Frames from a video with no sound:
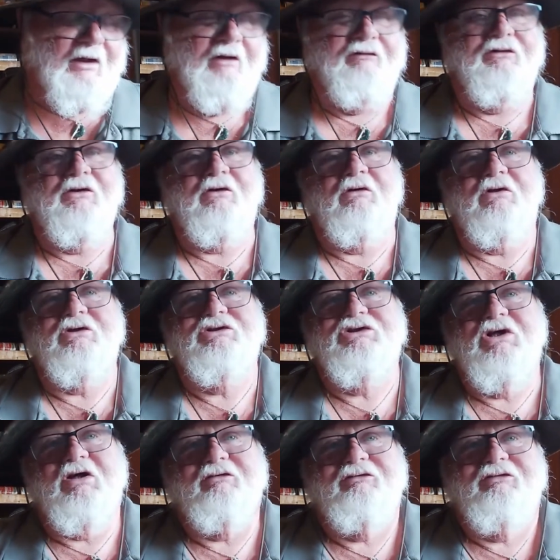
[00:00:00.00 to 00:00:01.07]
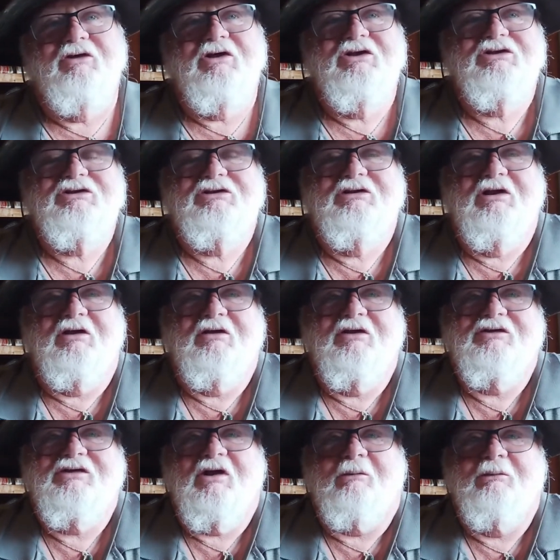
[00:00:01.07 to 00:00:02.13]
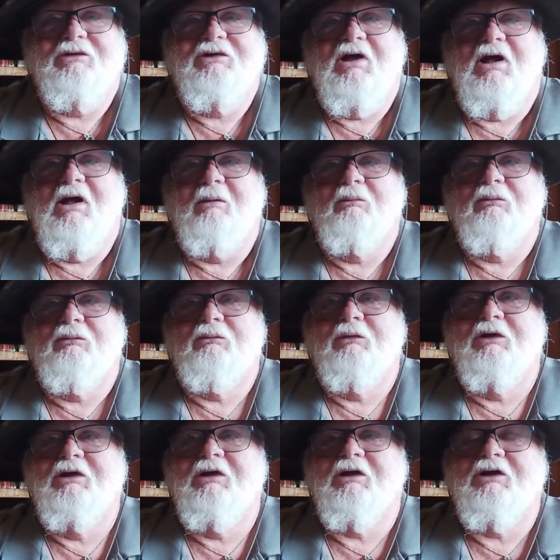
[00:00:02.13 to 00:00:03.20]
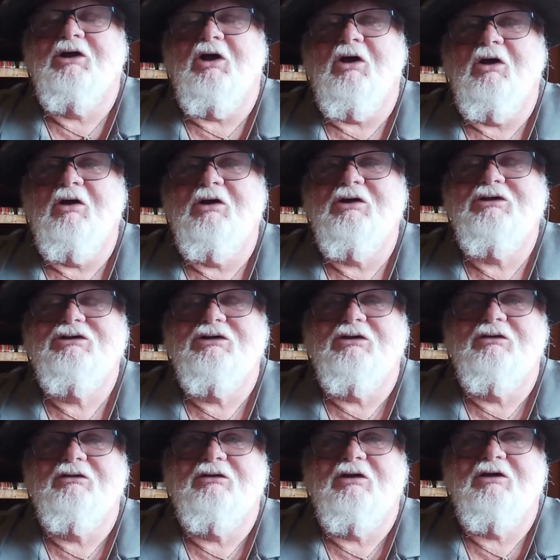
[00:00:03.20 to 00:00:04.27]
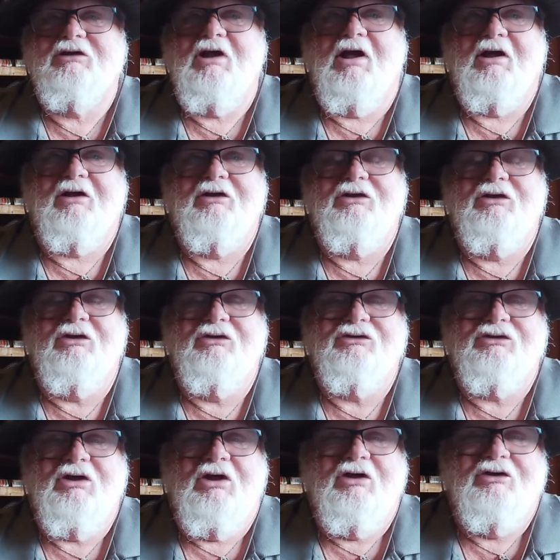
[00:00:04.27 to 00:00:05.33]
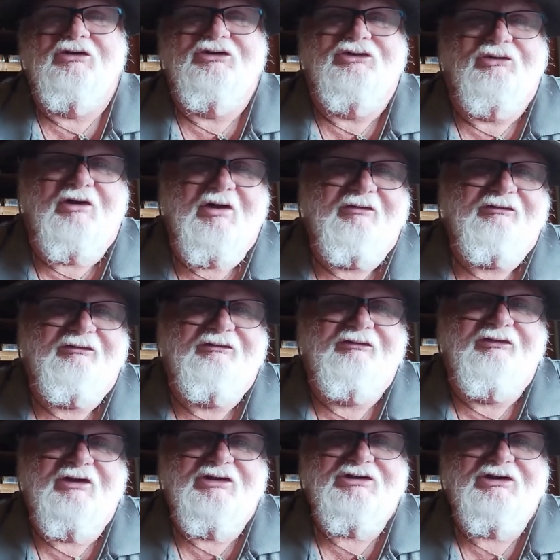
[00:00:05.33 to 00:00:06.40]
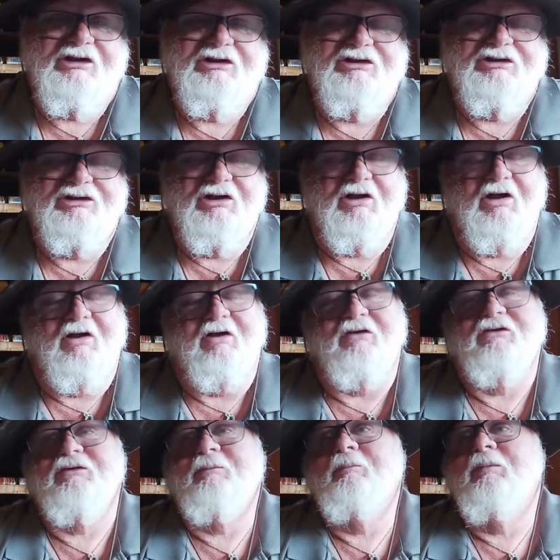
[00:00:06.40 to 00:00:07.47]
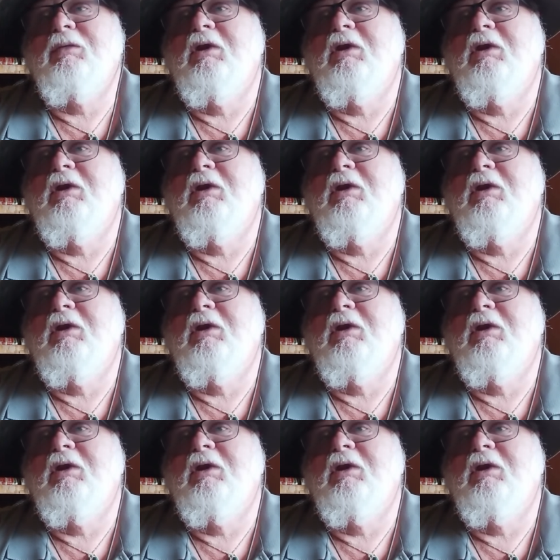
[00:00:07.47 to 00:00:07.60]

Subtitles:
if you're going to jug fish during the summertime, we encourage you to take and use drift fishing jugs.